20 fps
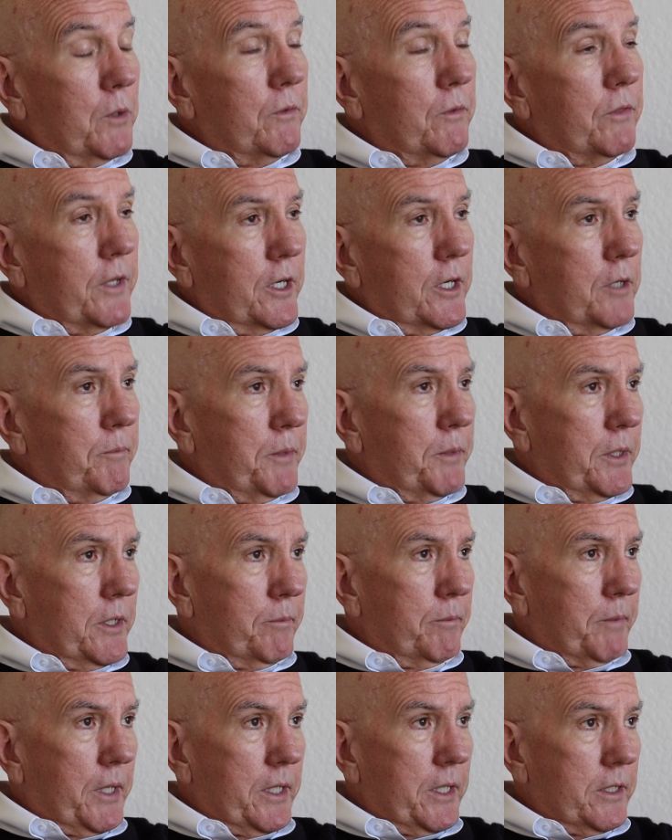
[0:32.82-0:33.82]
therapeutic
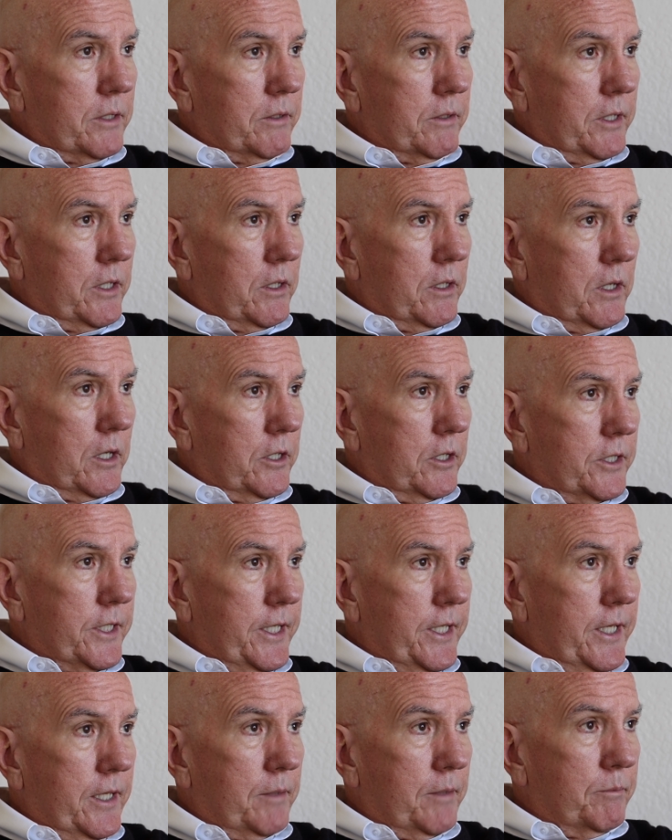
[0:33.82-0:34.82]
monitoring, or
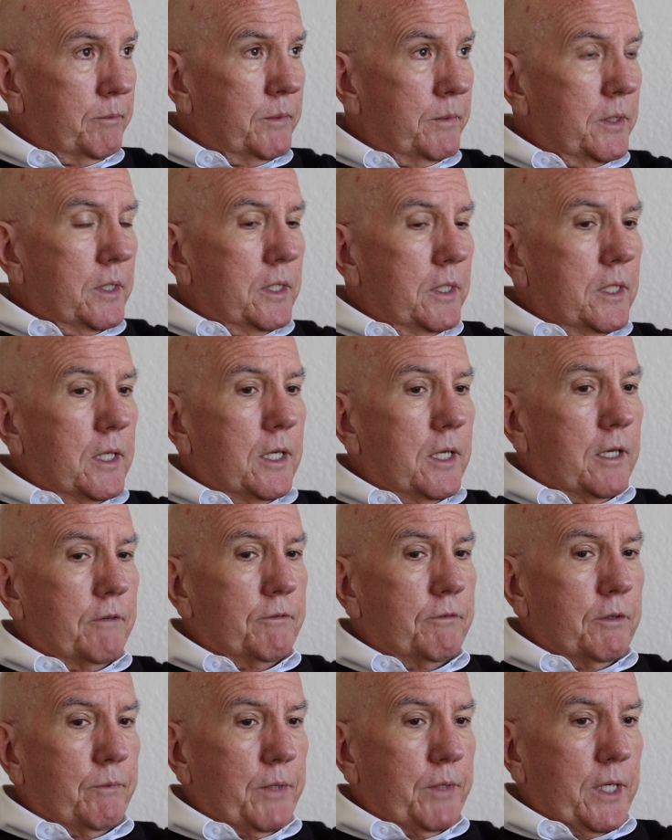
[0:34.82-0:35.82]
RTM,
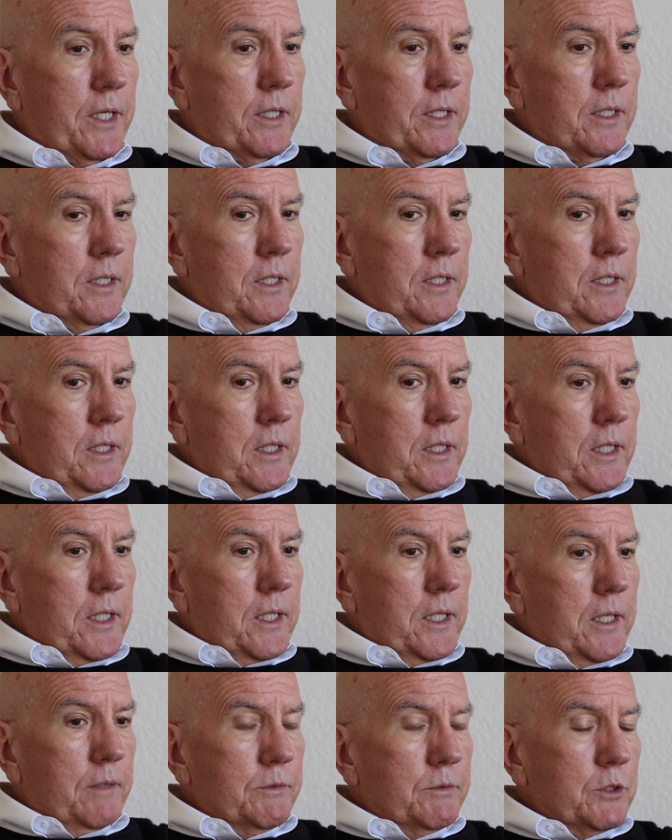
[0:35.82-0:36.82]
from that.
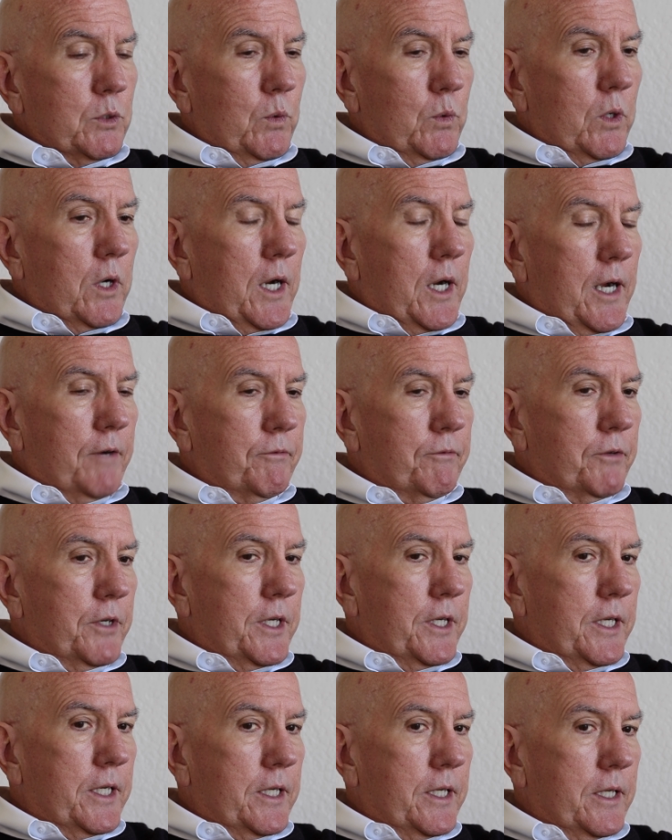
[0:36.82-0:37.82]
So we're
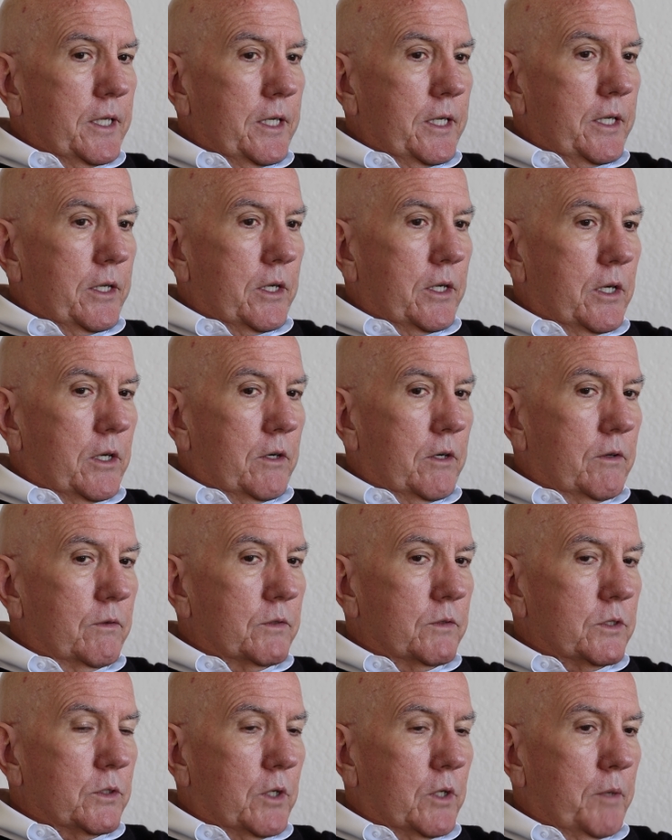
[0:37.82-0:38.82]
offering,
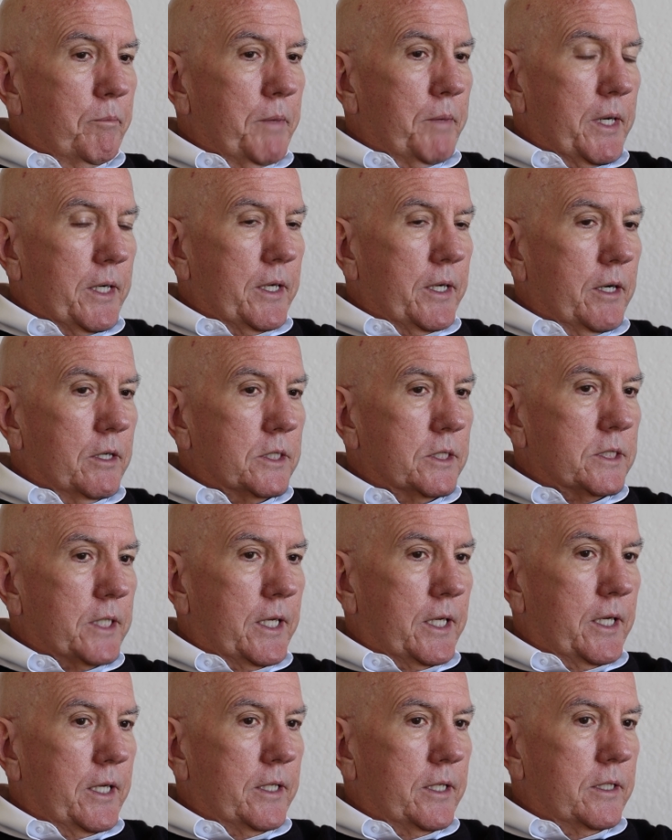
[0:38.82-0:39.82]
to our Medicare
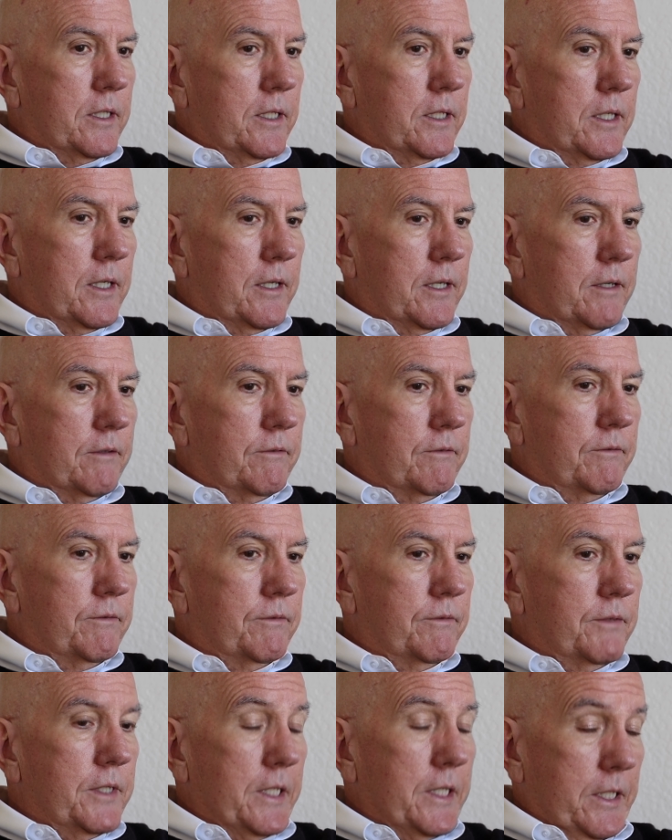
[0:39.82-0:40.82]
side of
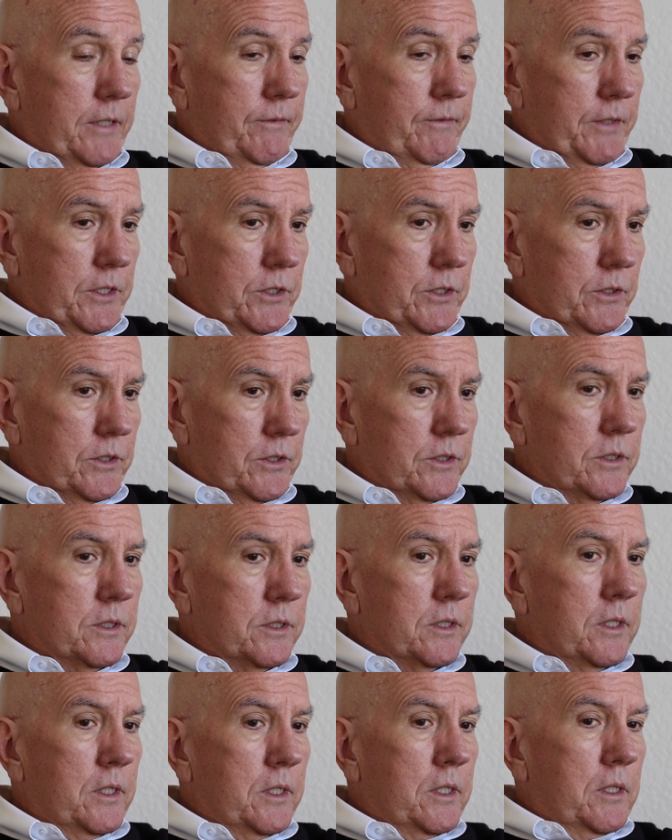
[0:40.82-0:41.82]
individuals,
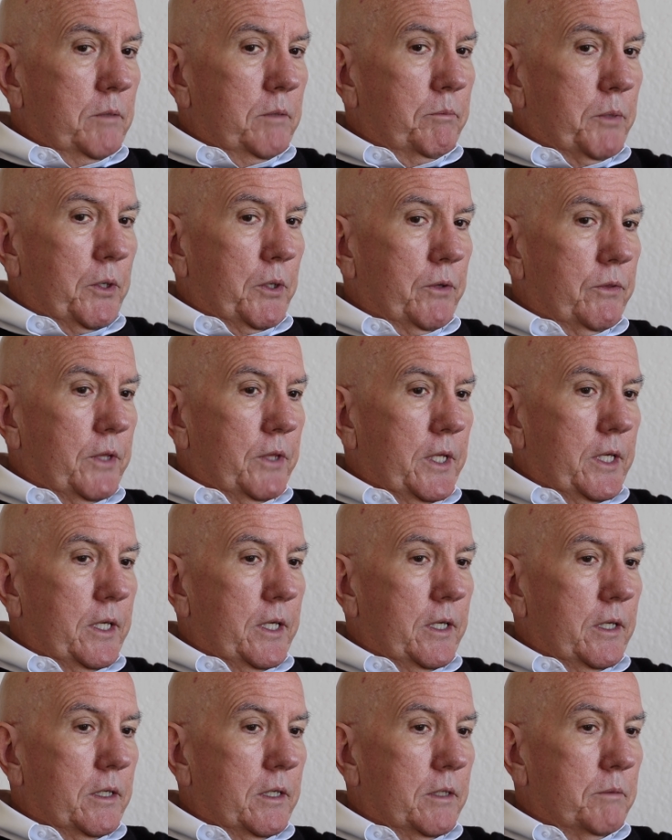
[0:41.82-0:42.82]
both
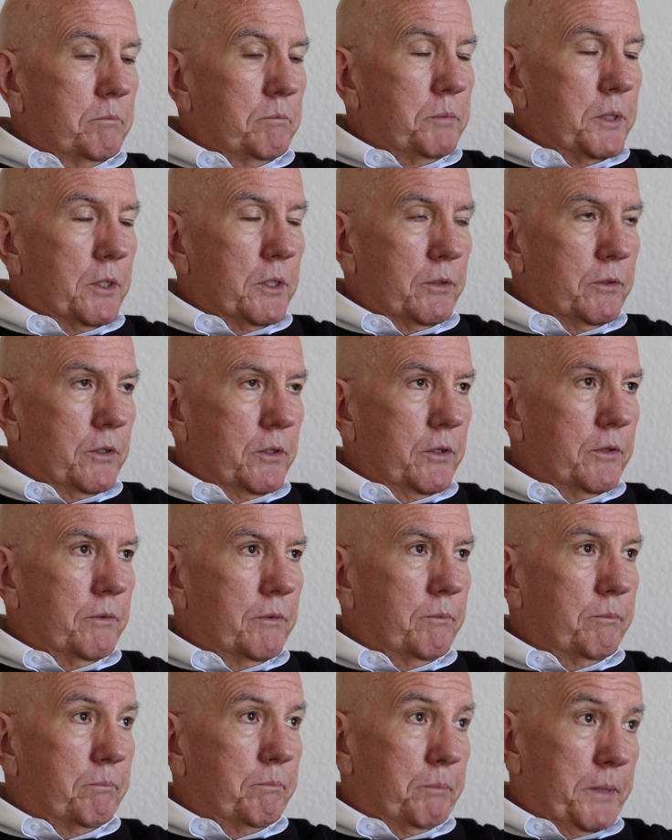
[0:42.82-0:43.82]
the pill
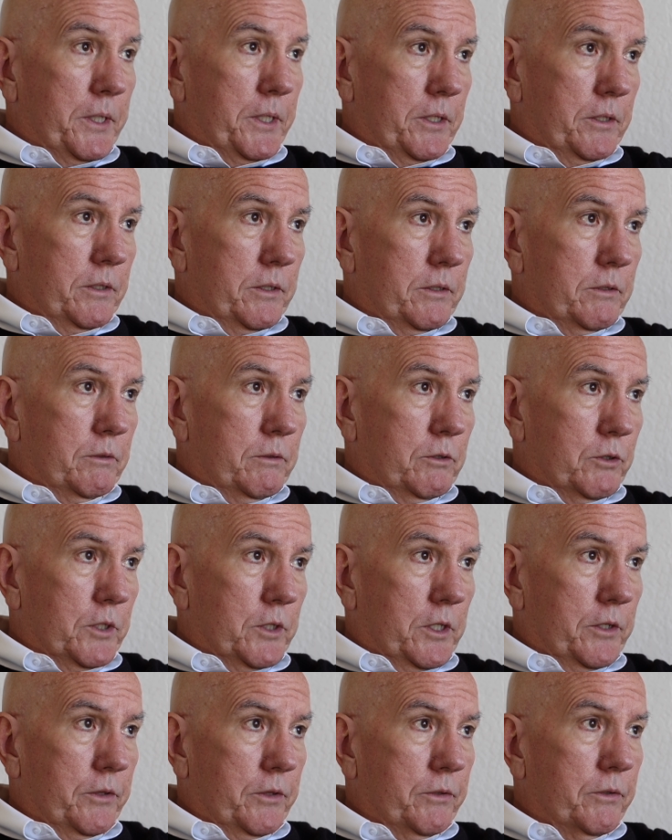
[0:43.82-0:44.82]

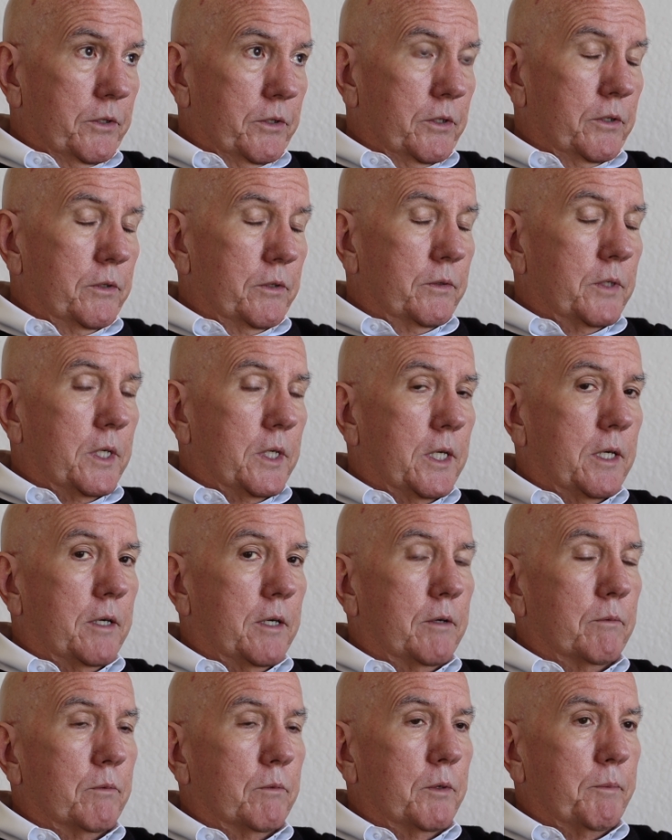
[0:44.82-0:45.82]
drill through
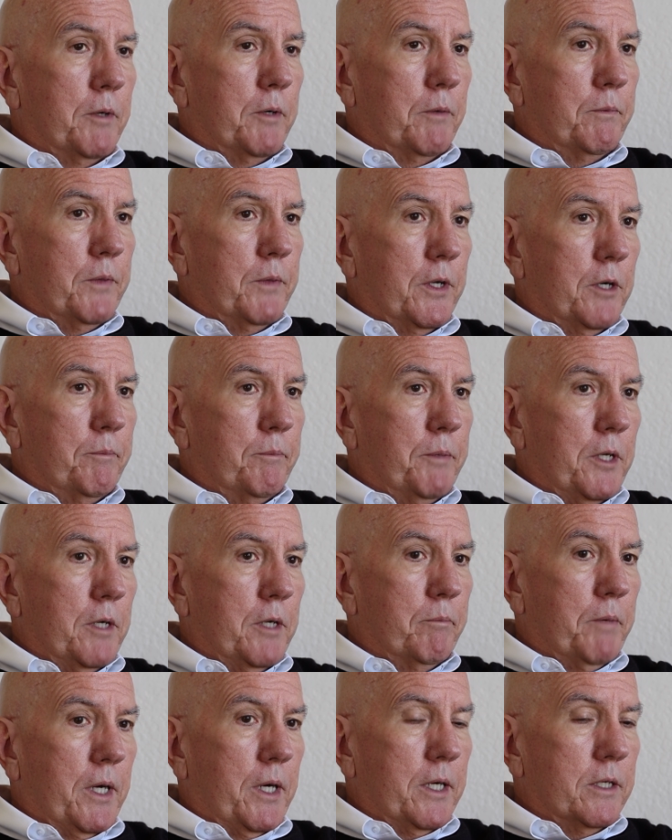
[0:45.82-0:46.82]
remote therapeutic
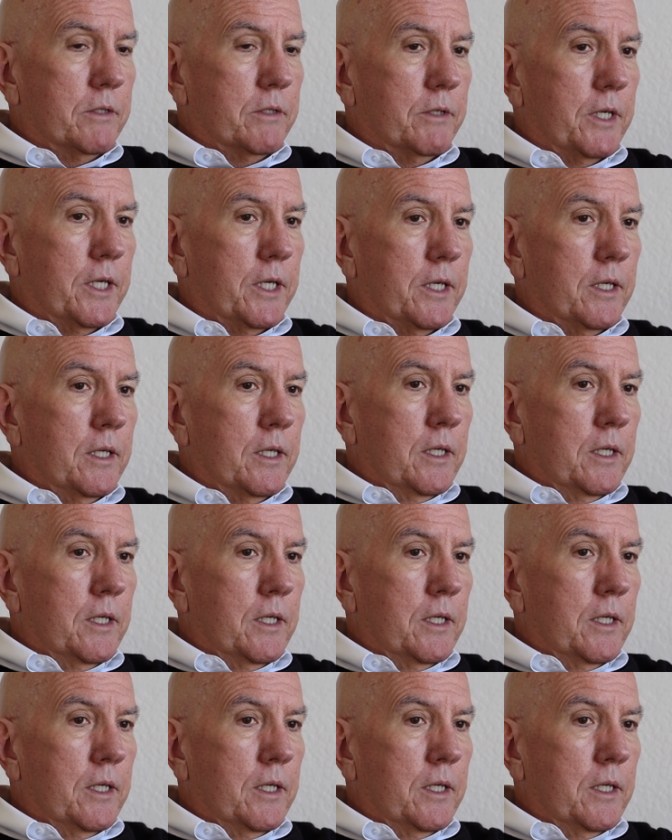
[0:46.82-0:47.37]
monitoring,